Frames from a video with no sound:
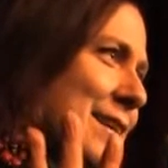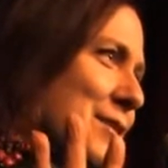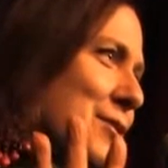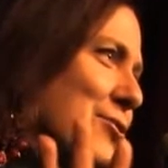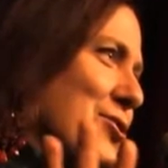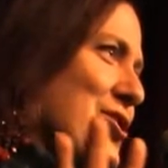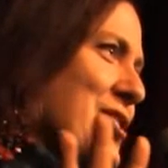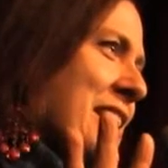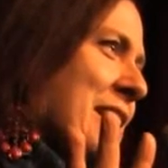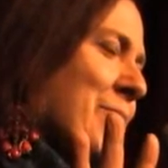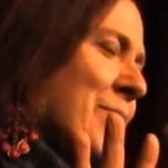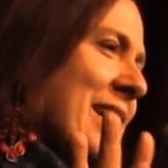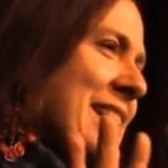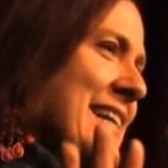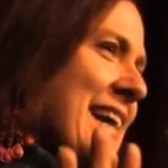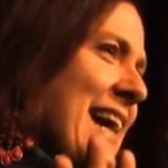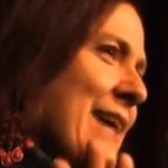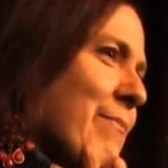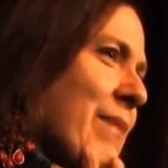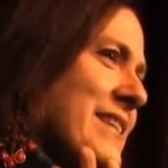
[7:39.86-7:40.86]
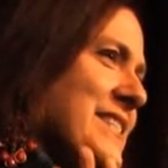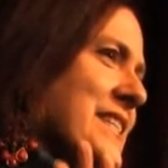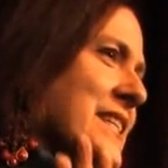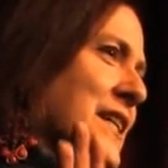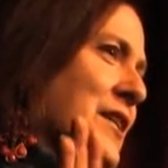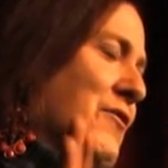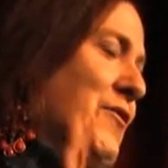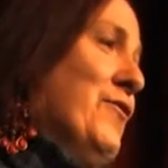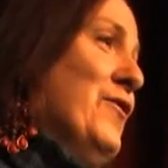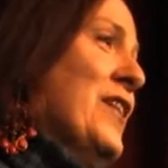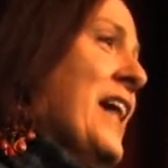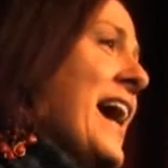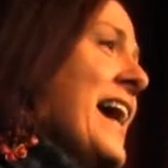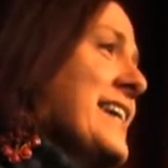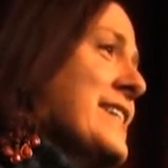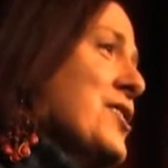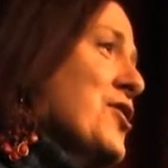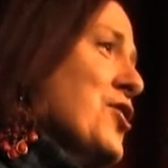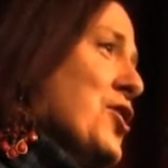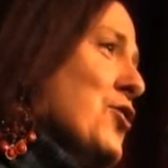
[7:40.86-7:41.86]
she and my dad basically fly
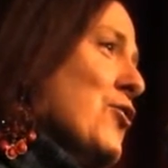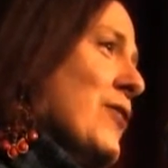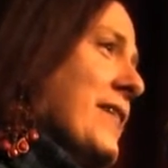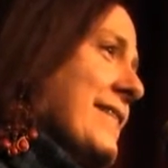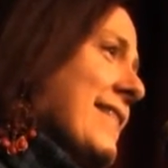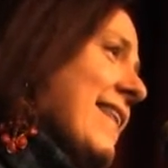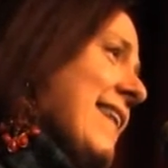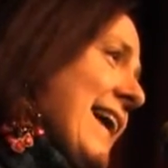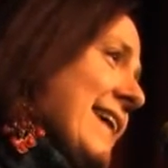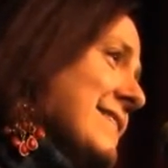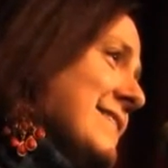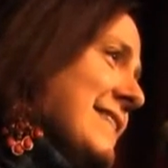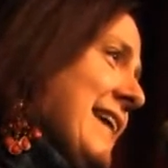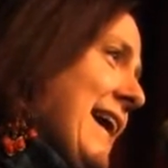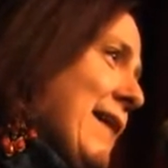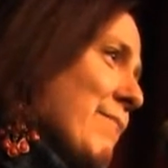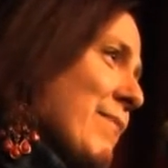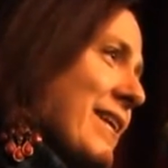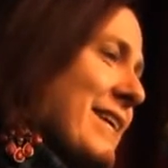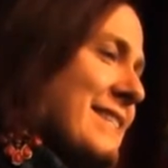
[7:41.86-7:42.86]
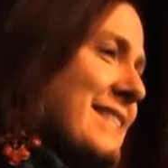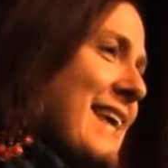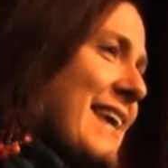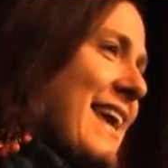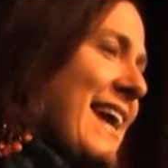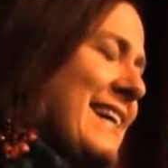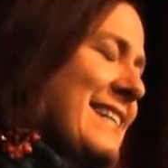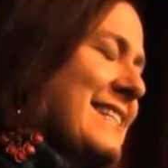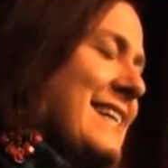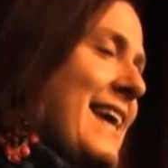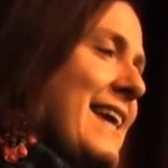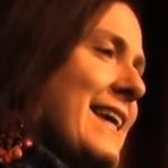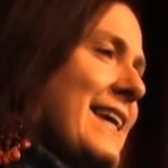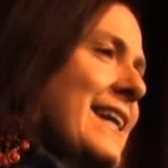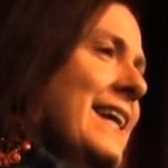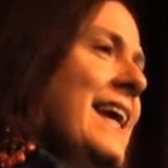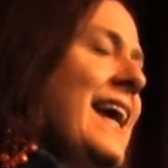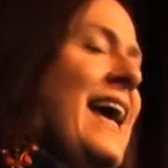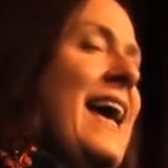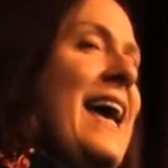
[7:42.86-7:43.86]
to New York the next day because they can't take it.
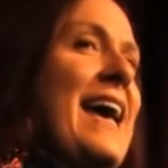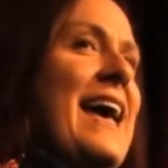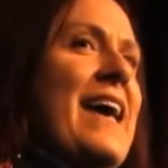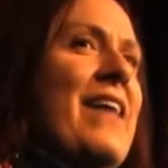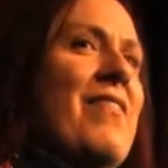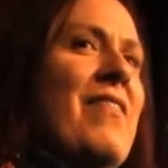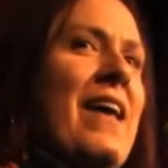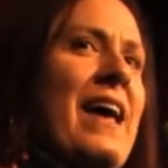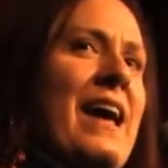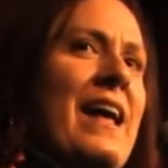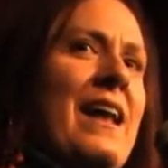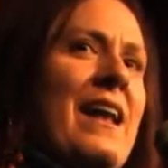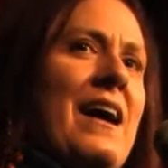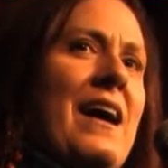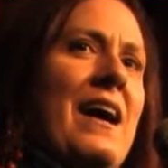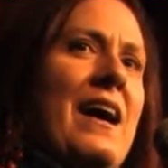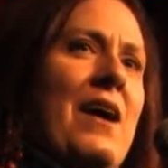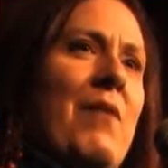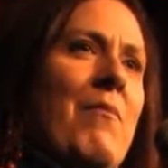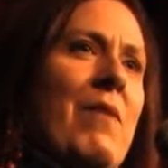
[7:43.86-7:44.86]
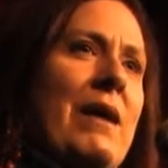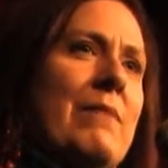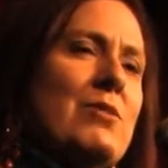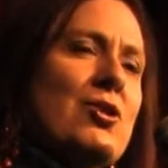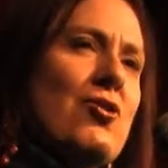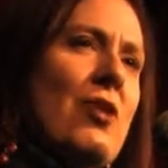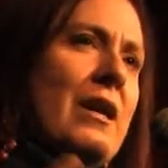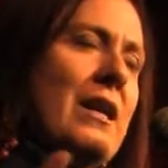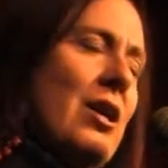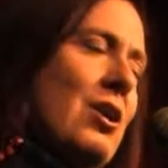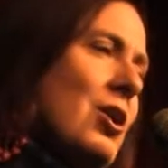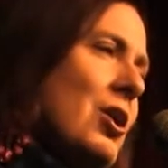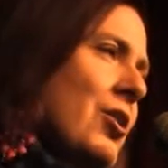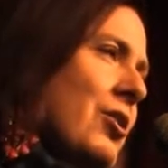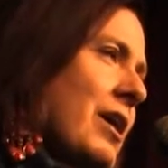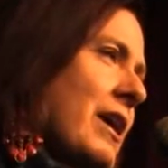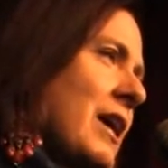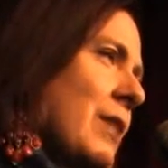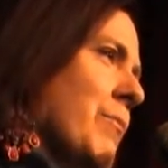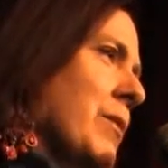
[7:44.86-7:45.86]
And then I'm trying to call
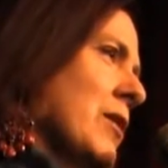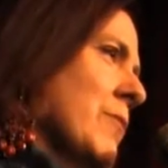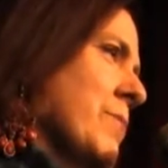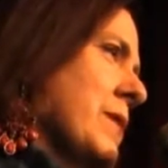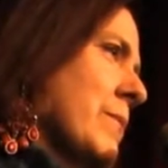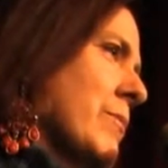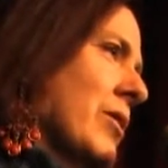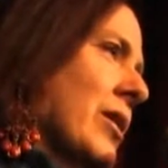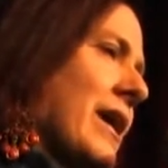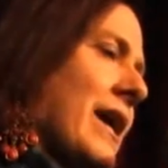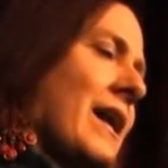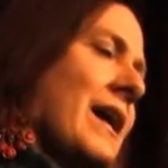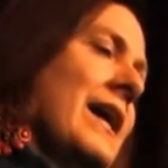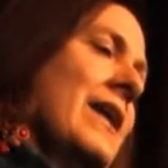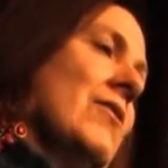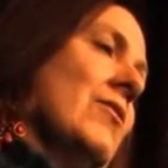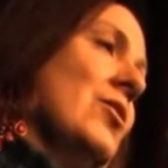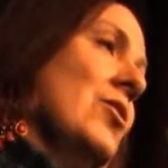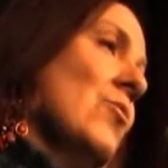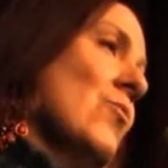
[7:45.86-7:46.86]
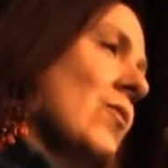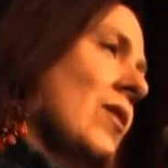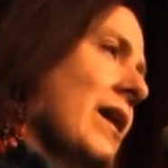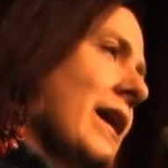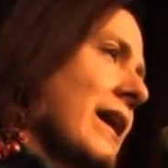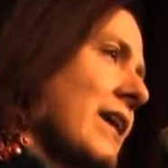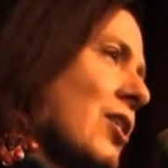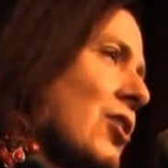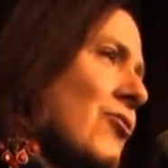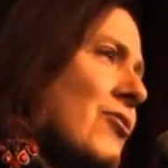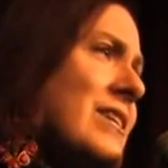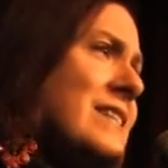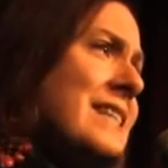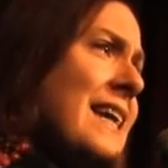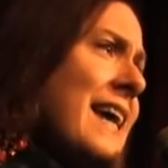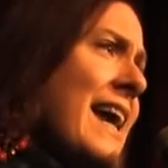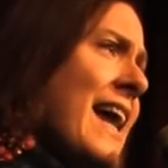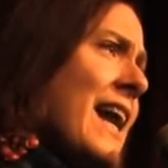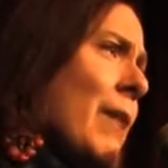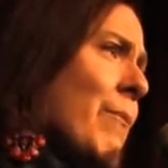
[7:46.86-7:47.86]
the hip help people again. I don't know why, because
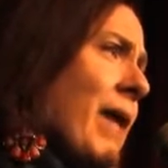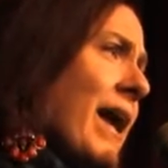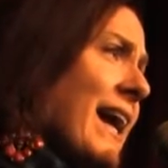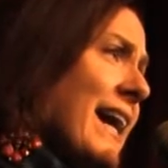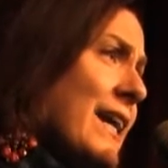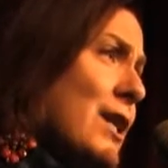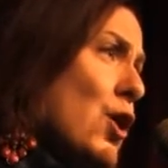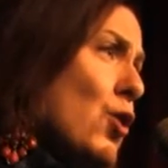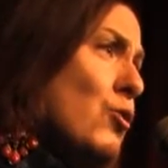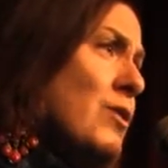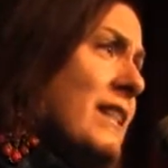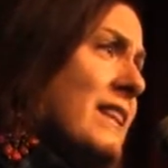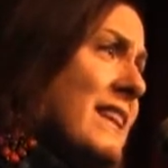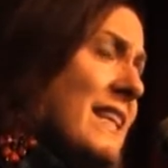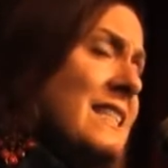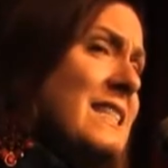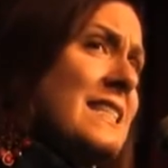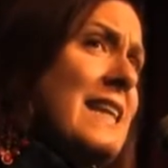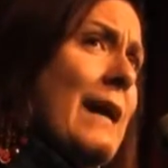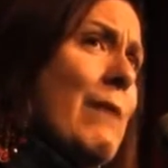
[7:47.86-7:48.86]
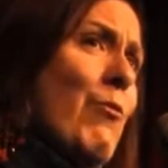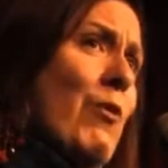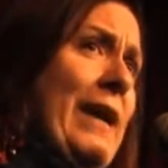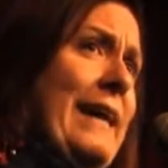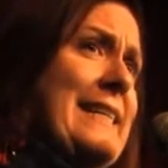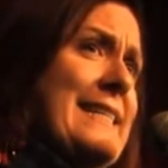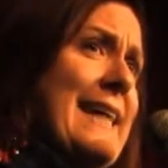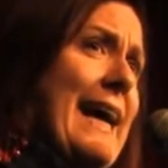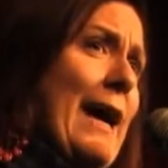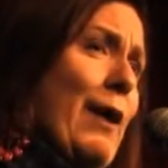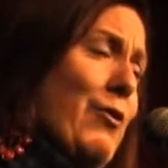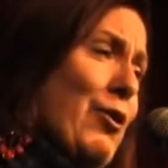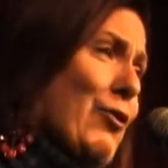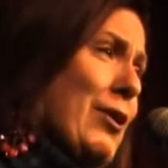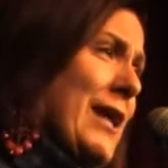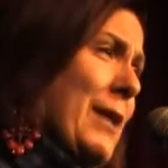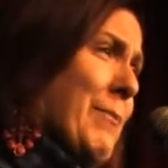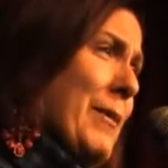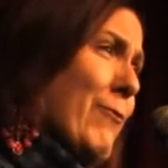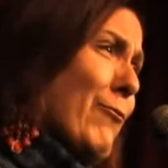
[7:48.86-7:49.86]
again, I'm like, I know that this time when I dial, they're
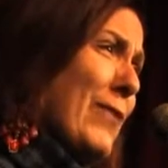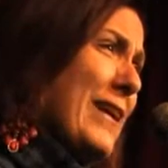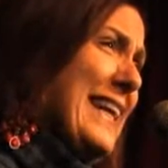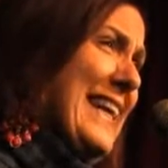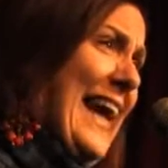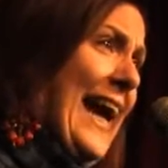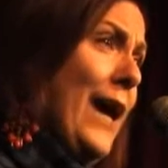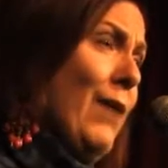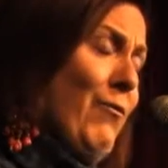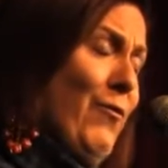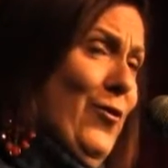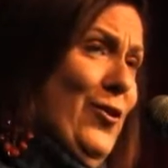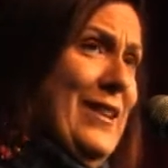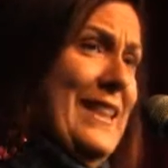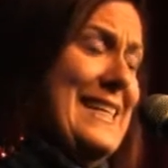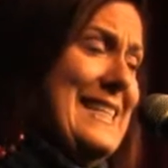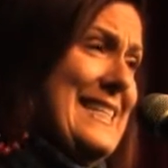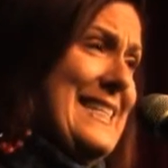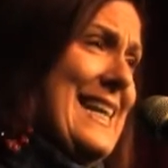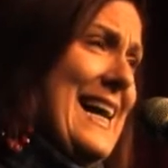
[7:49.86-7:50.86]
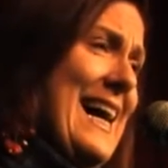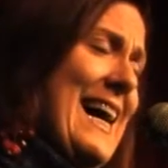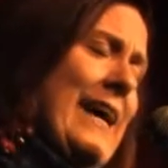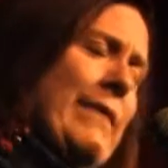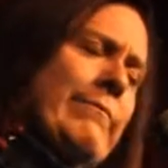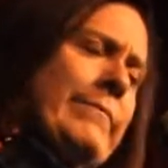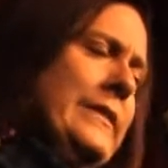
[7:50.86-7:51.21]
going to be really helpful this time.